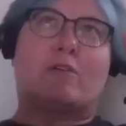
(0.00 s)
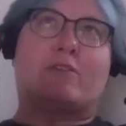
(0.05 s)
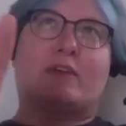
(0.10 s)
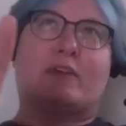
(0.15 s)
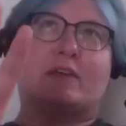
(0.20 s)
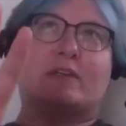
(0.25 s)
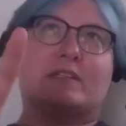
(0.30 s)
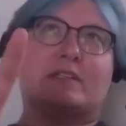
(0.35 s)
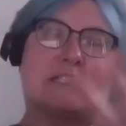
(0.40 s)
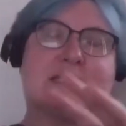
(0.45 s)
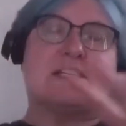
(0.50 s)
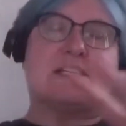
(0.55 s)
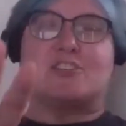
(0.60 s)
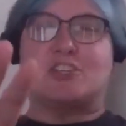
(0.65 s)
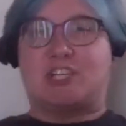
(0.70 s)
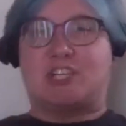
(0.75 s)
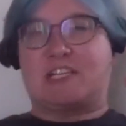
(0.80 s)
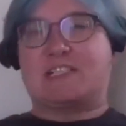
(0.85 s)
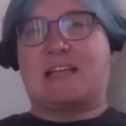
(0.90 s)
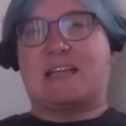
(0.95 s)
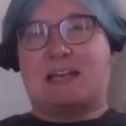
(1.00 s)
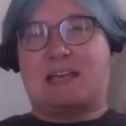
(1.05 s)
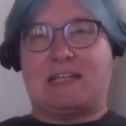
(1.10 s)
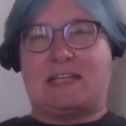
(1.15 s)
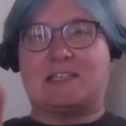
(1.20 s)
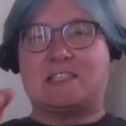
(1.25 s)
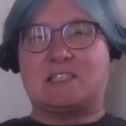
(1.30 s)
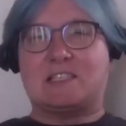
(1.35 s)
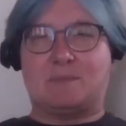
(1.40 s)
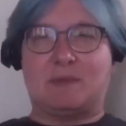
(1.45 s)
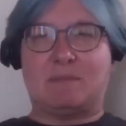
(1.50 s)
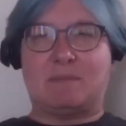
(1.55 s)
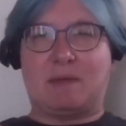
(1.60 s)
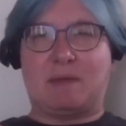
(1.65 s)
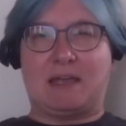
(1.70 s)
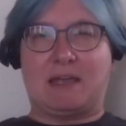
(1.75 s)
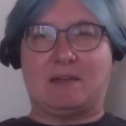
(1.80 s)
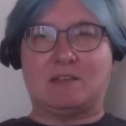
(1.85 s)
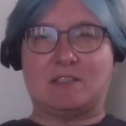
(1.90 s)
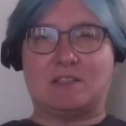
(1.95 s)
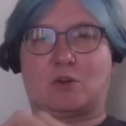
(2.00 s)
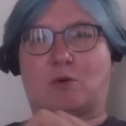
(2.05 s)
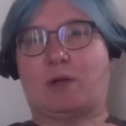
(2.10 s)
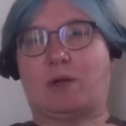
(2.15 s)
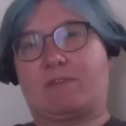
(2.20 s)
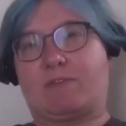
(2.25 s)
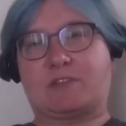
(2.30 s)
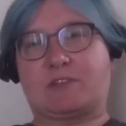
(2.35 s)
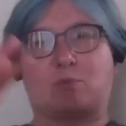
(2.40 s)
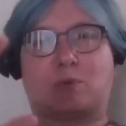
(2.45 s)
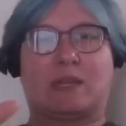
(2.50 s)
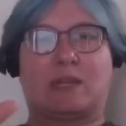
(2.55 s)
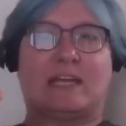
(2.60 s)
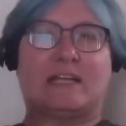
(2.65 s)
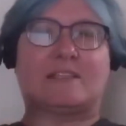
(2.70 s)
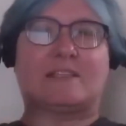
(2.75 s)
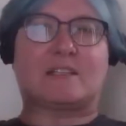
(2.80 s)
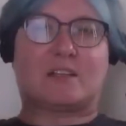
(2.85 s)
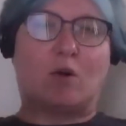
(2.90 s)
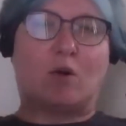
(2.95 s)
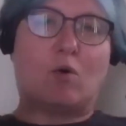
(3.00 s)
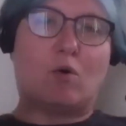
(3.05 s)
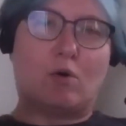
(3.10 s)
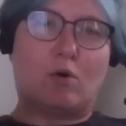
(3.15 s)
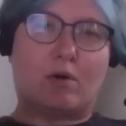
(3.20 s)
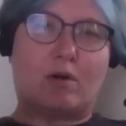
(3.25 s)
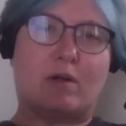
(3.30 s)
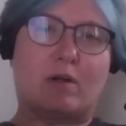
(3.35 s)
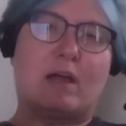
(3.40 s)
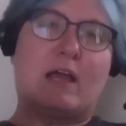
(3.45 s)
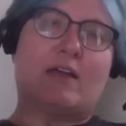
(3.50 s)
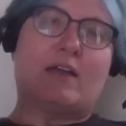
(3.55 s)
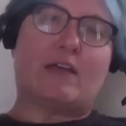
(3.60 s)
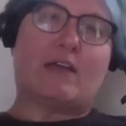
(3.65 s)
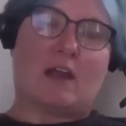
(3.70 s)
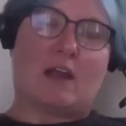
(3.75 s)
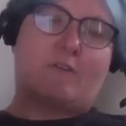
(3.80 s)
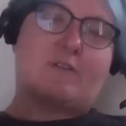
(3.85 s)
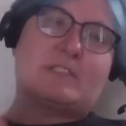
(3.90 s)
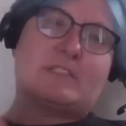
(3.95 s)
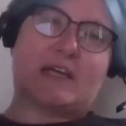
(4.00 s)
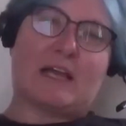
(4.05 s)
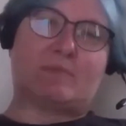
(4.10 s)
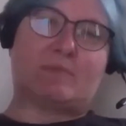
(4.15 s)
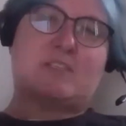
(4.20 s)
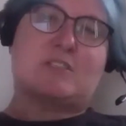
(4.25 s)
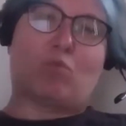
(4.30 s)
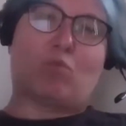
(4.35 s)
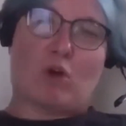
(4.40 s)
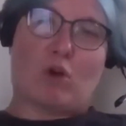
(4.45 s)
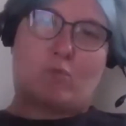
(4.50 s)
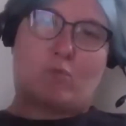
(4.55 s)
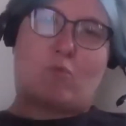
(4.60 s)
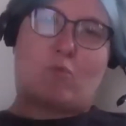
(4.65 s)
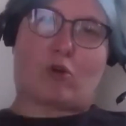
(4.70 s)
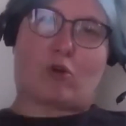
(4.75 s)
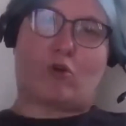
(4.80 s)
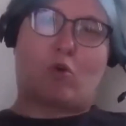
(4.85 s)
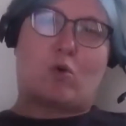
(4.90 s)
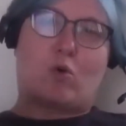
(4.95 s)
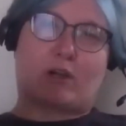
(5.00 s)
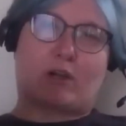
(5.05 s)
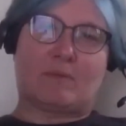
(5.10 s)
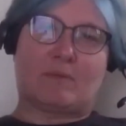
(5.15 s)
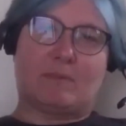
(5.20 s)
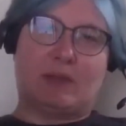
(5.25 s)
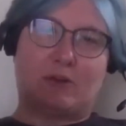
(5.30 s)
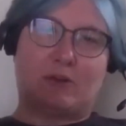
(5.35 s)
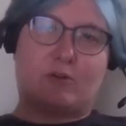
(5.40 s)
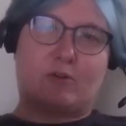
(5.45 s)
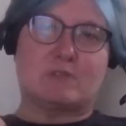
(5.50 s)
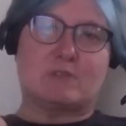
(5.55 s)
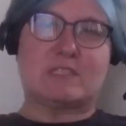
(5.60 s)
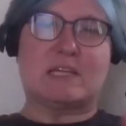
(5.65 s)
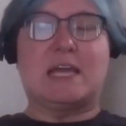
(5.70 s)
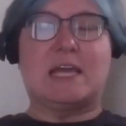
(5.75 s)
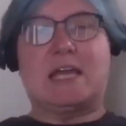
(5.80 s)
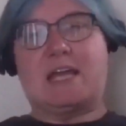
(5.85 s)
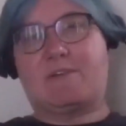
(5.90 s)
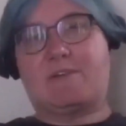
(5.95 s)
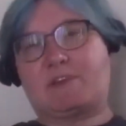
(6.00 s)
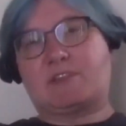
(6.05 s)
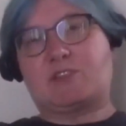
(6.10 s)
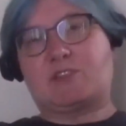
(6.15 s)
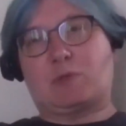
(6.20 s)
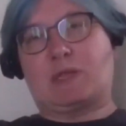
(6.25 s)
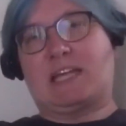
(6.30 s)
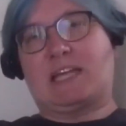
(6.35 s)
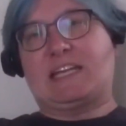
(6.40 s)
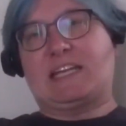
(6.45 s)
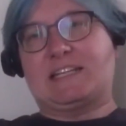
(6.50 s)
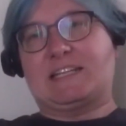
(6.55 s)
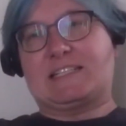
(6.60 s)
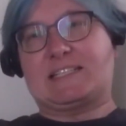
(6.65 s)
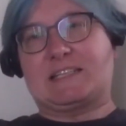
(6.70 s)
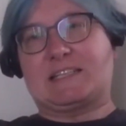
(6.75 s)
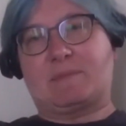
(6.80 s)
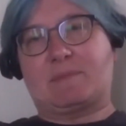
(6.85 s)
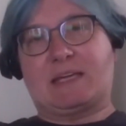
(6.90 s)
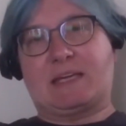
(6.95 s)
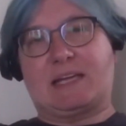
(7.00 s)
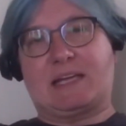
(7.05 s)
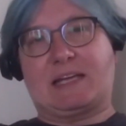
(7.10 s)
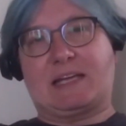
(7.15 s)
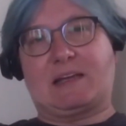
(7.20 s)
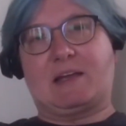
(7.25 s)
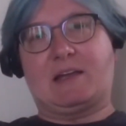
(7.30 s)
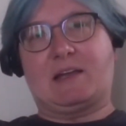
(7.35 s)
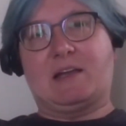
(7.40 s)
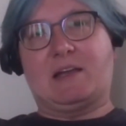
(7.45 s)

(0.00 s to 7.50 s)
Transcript: the decision is that needs to be made. So if it's related to core, that oftentimes is one or more core committers. If it's related to something,